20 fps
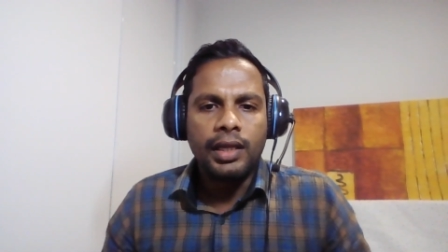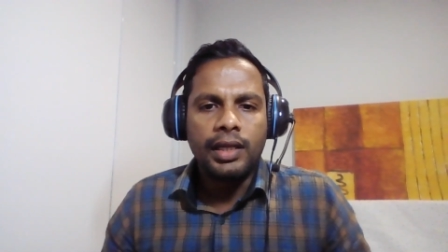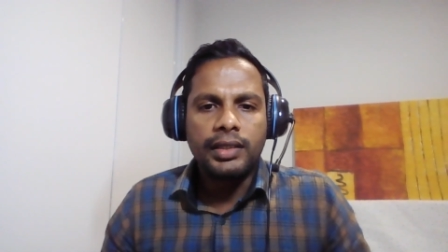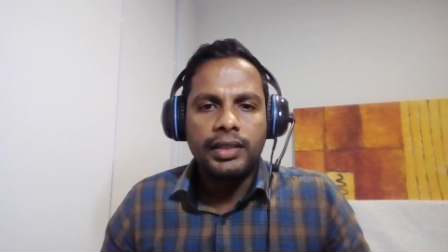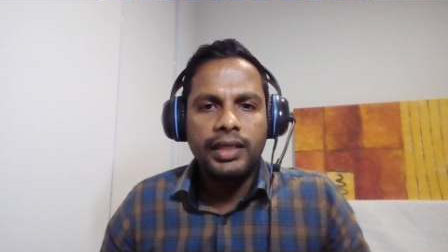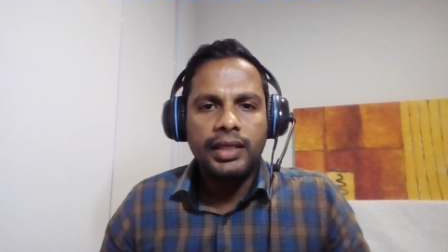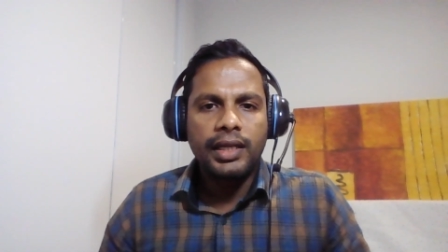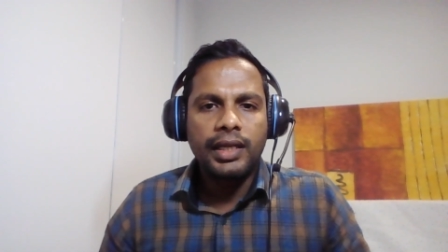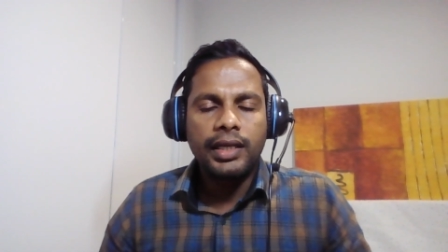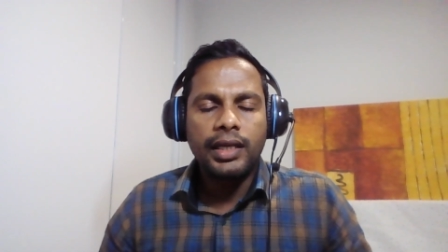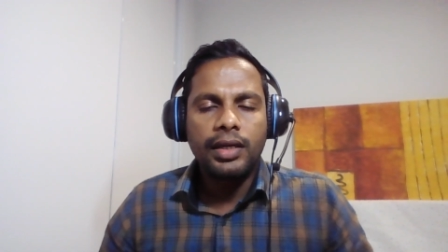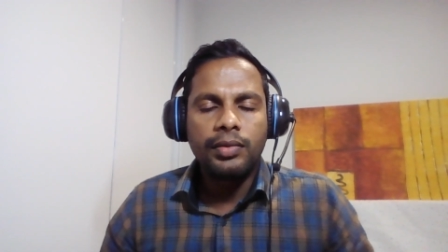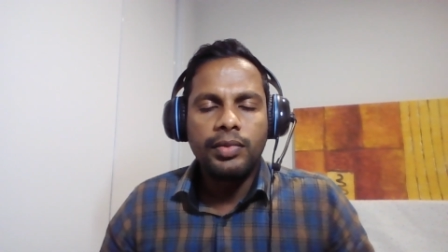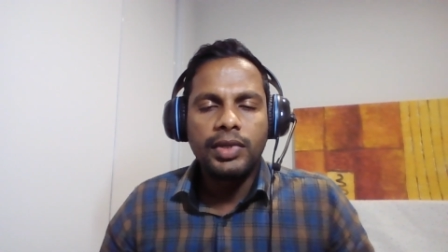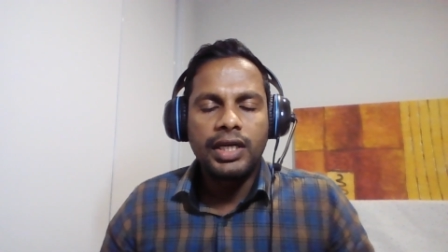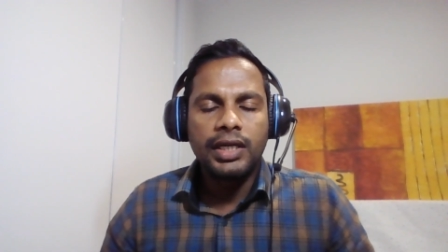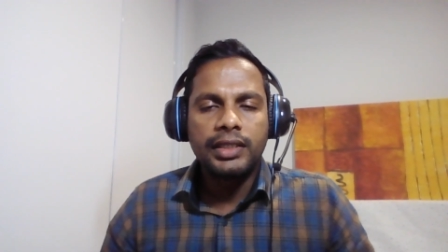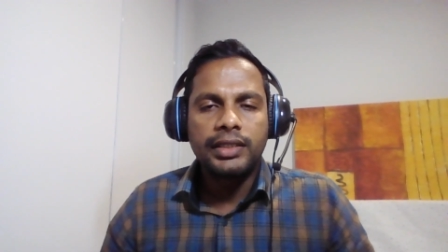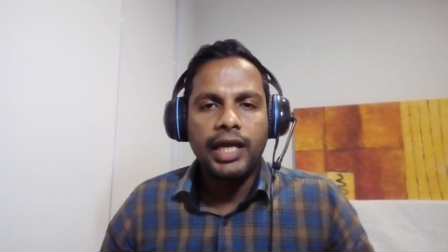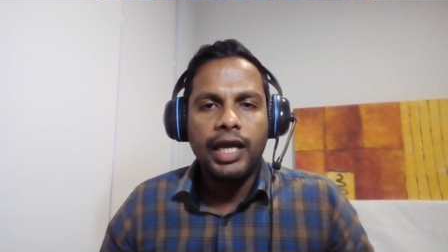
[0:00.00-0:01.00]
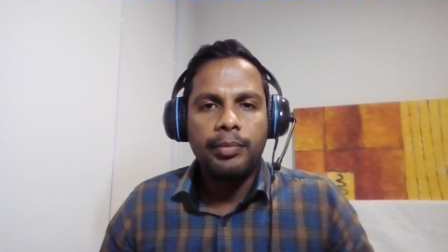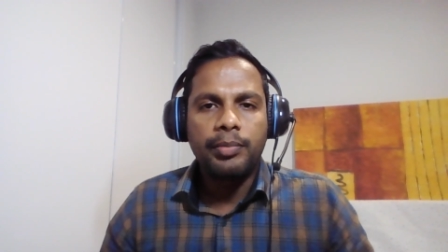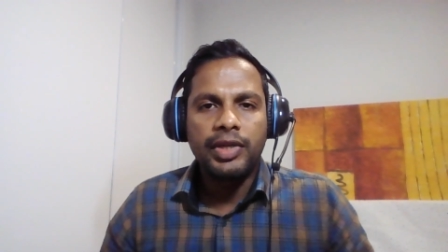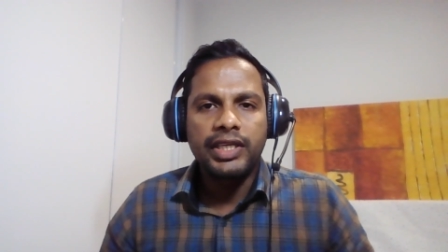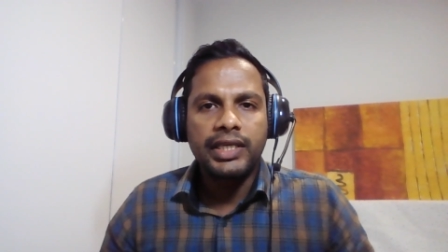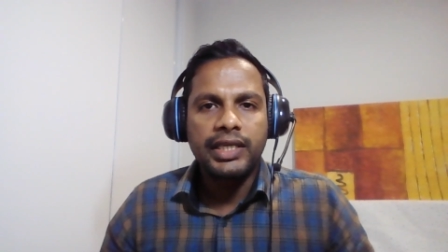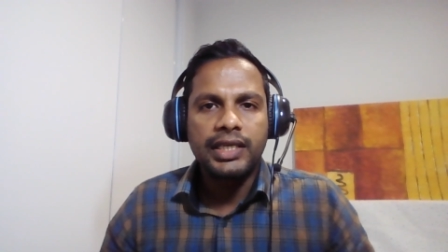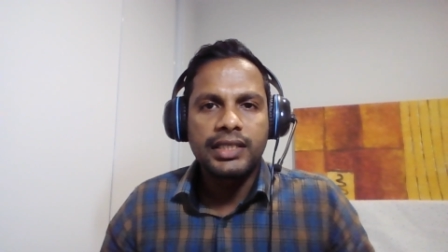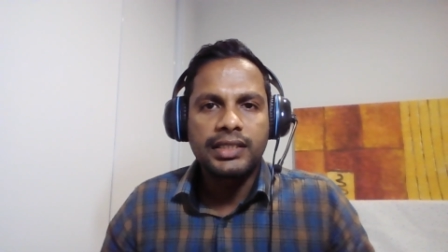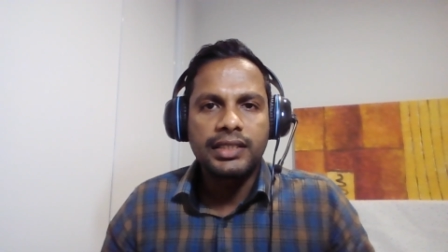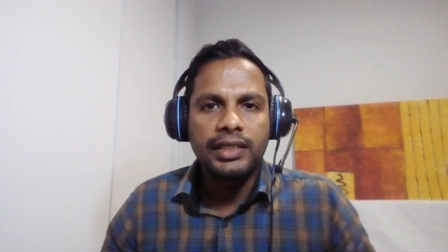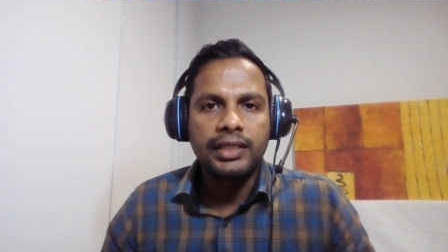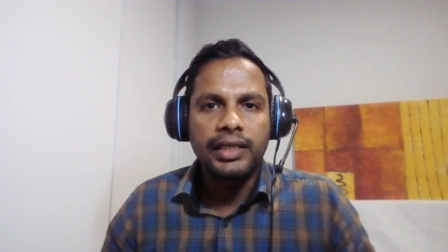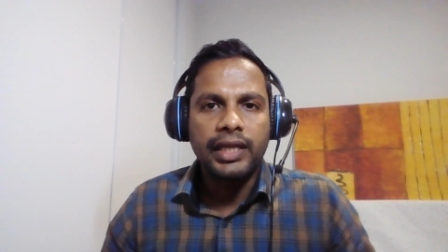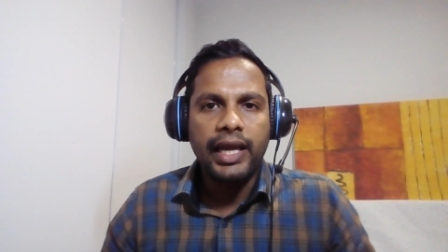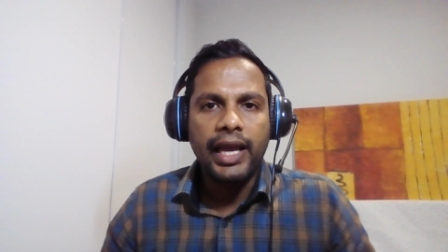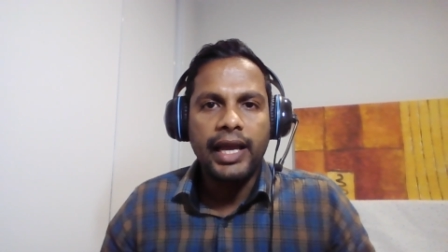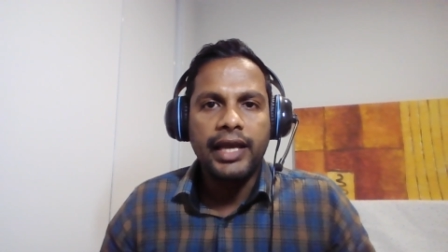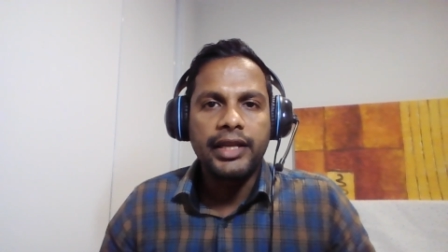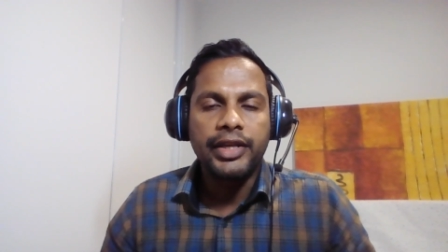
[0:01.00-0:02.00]
The real world application
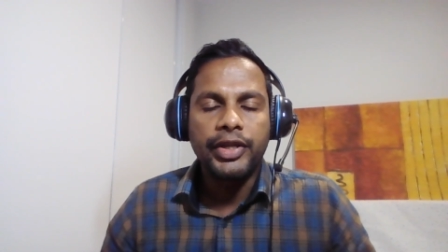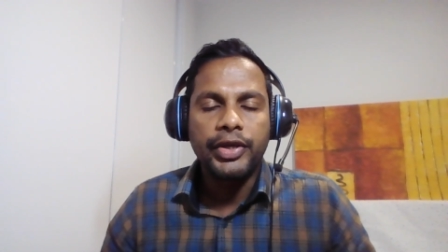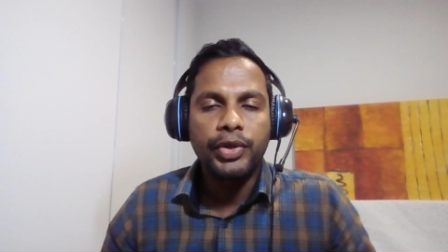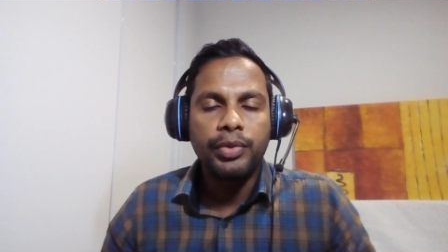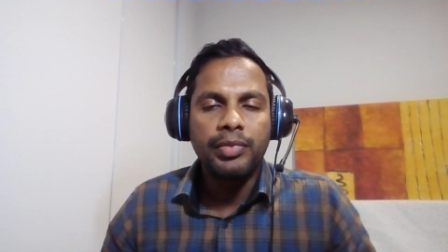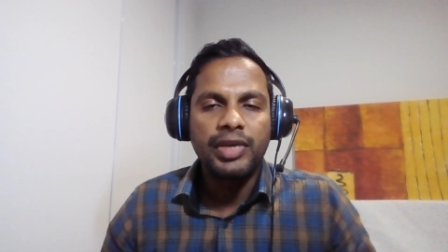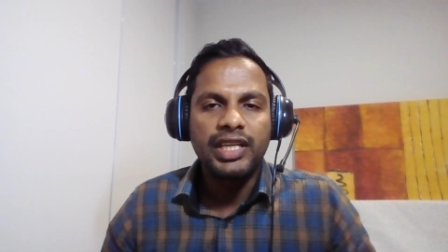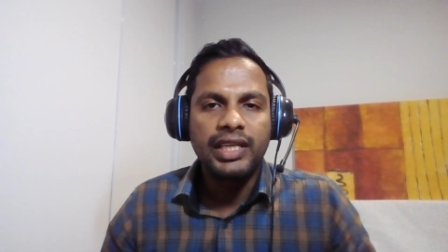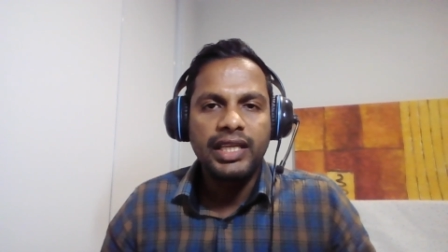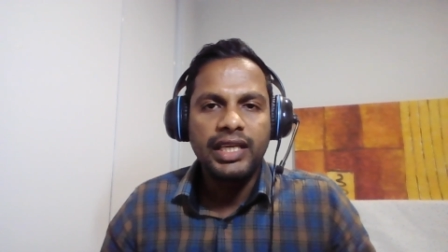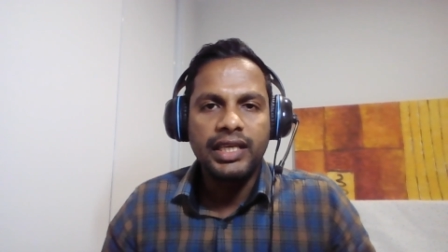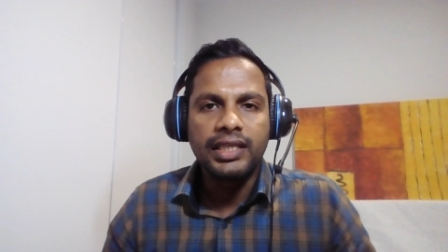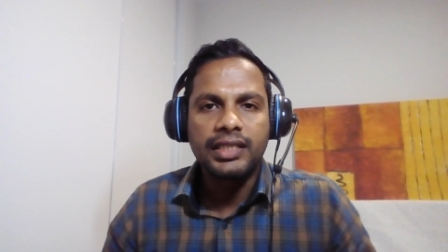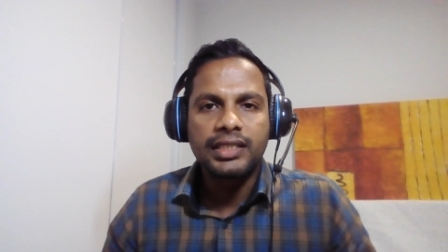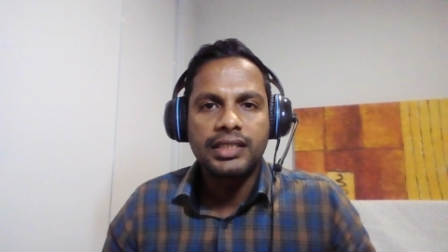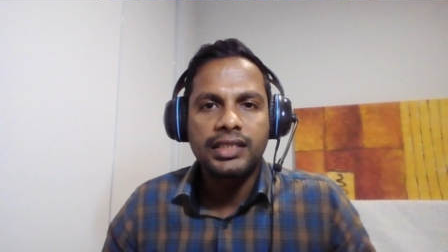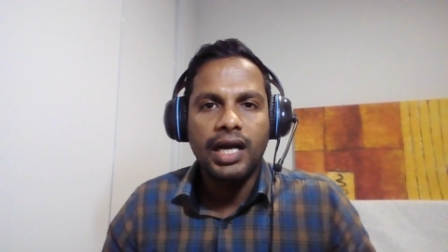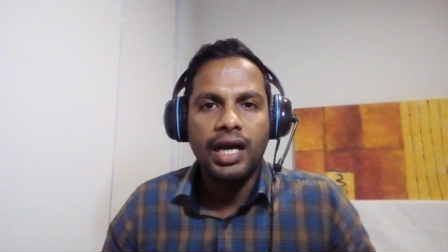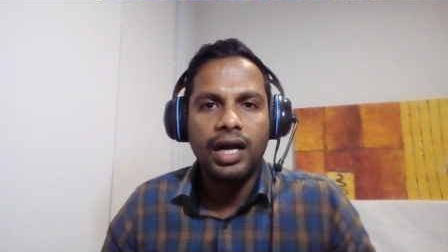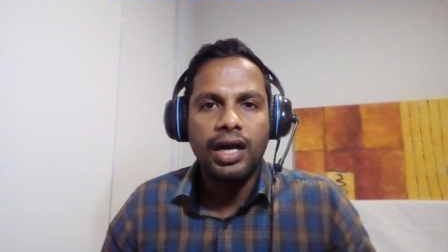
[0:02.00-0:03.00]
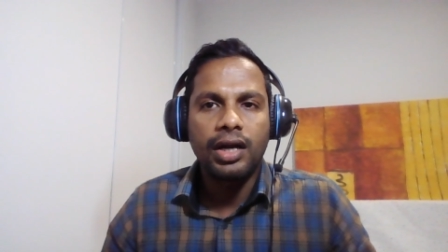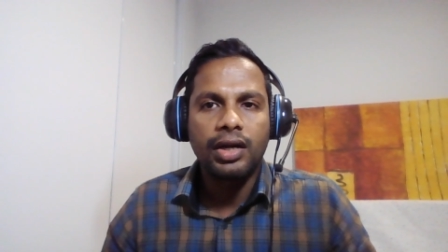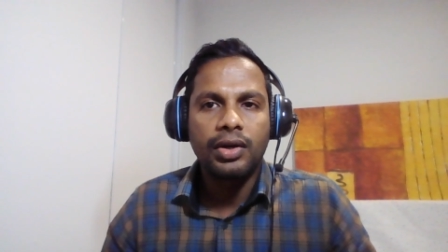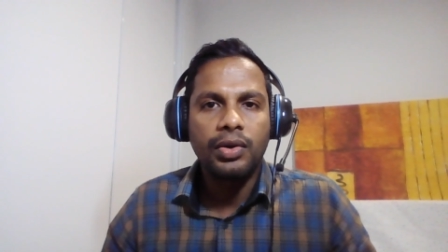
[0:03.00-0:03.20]
and human needs are